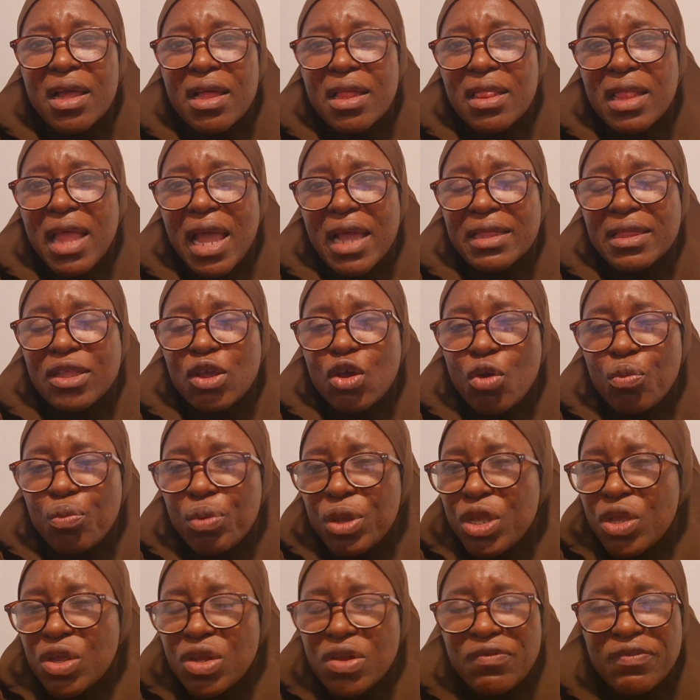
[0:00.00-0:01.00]
like the
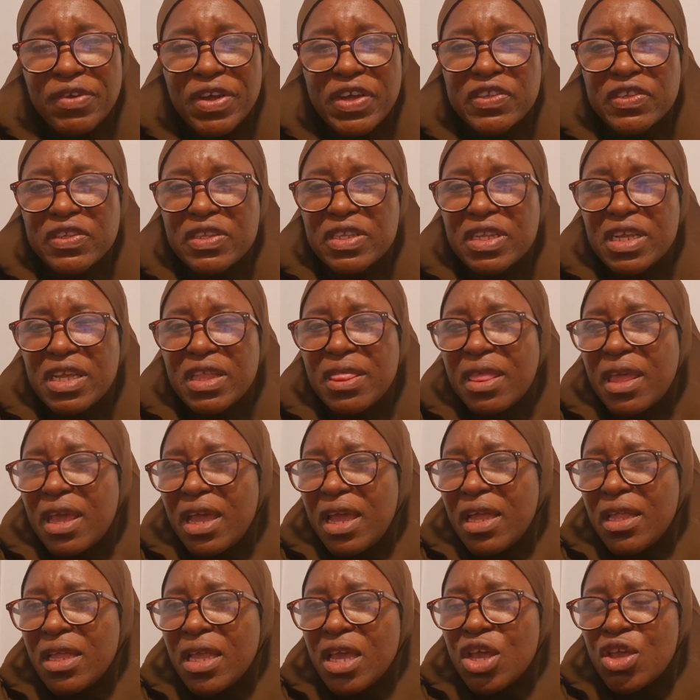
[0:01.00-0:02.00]
Open University
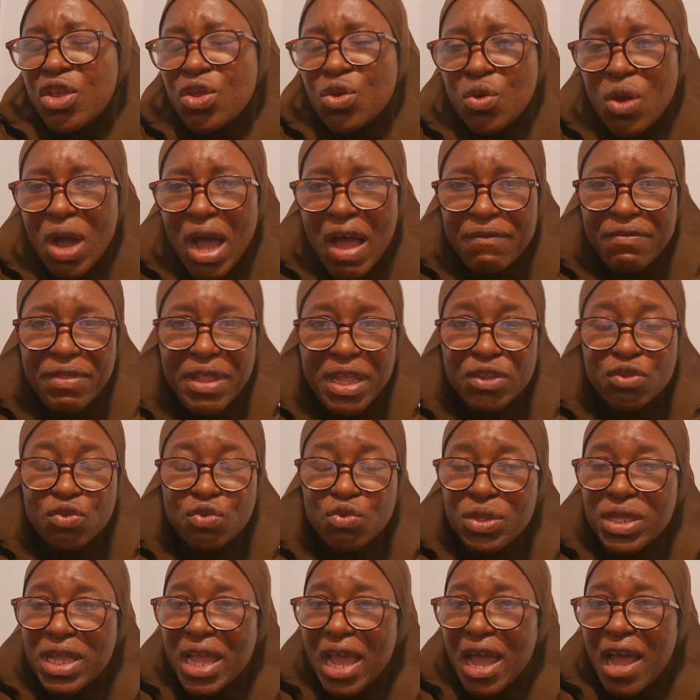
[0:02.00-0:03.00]
thing. They
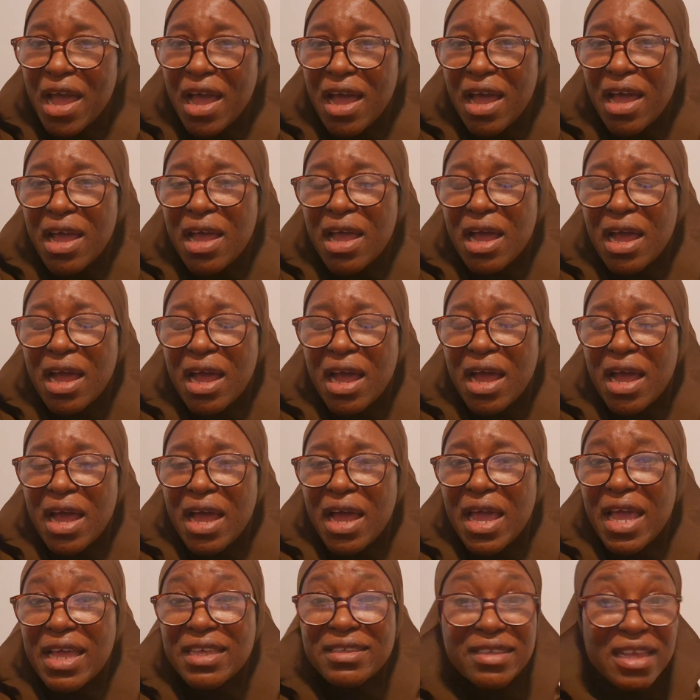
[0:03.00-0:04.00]
do their
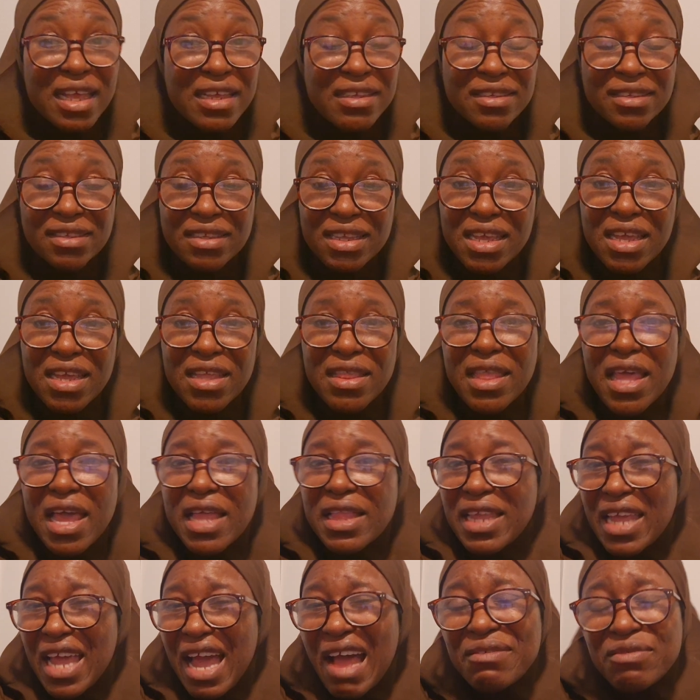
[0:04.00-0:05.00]
SSC there.
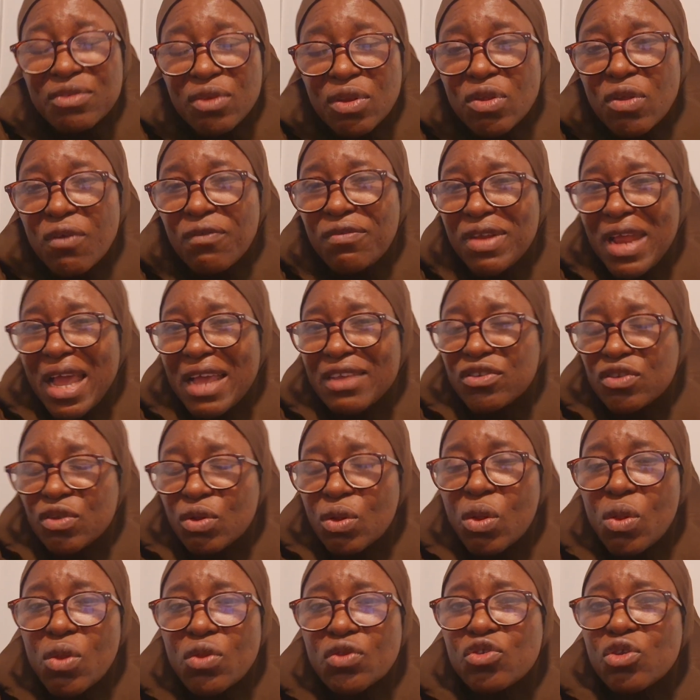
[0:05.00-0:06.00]
They have sort of like
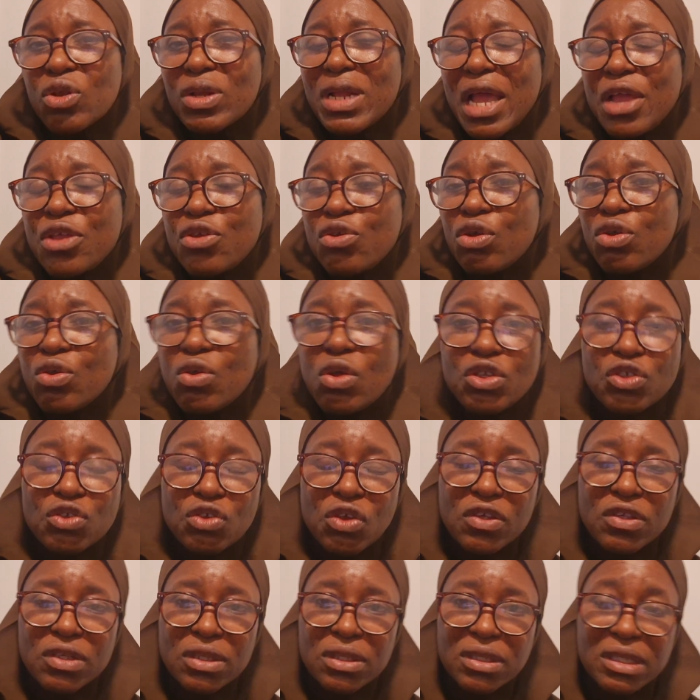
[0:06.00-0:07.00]
school, so that you're not
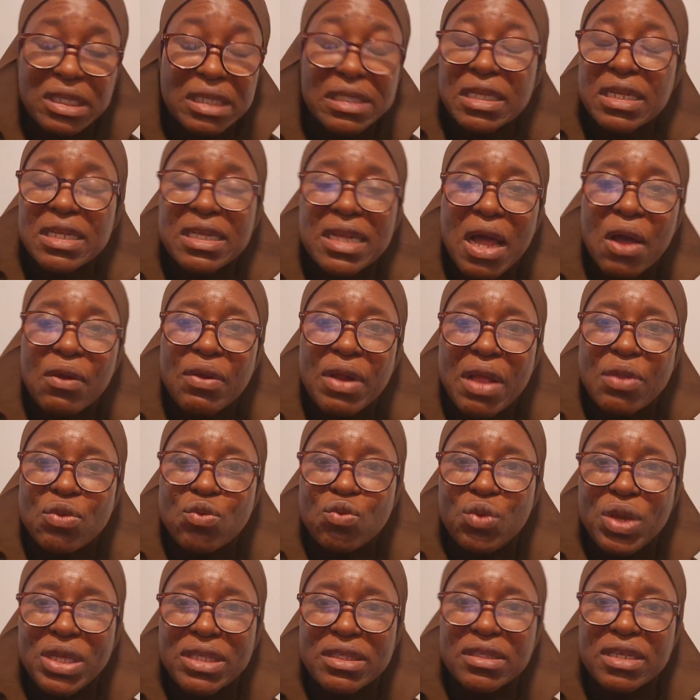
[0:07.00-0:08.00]
just sitting down
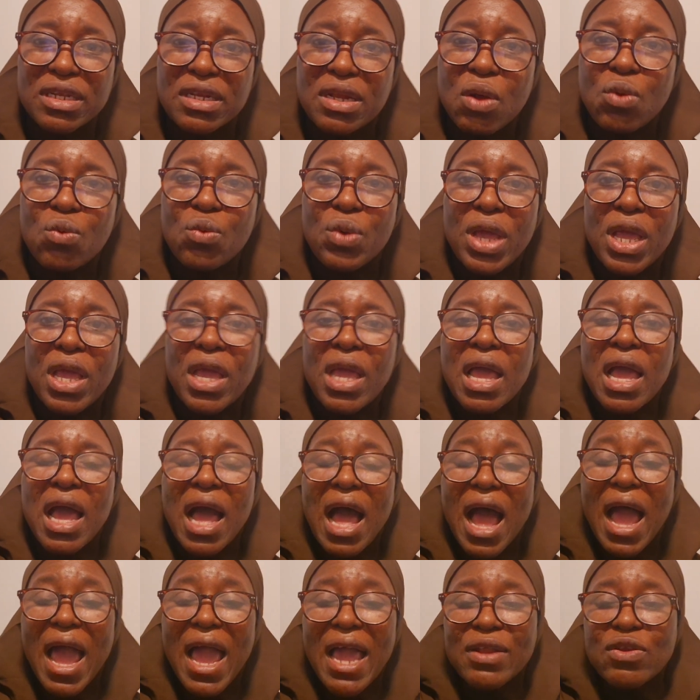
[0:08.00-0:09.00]
and wasting away.
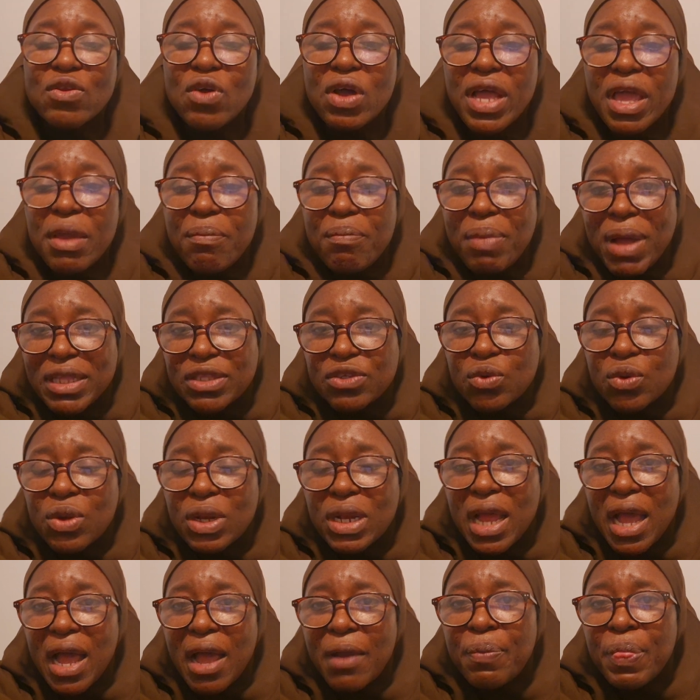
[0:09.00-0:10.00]
I know a
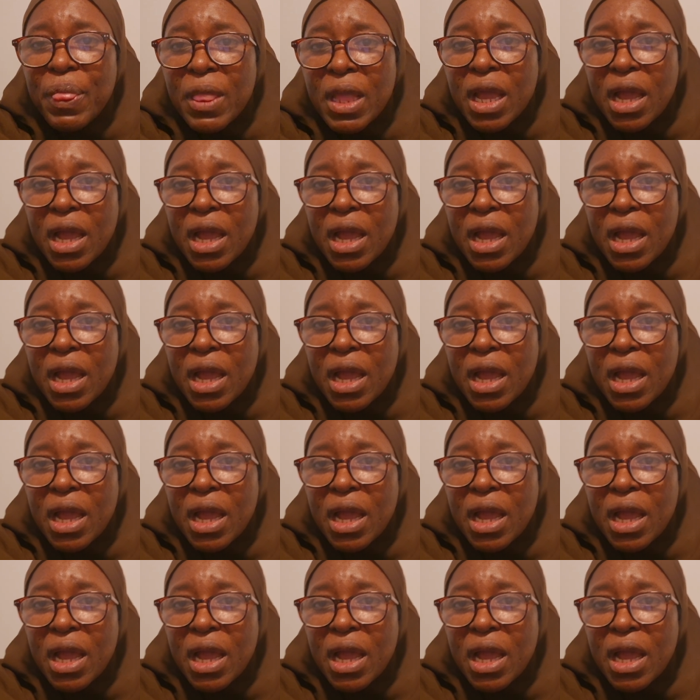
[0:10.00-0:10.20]
particular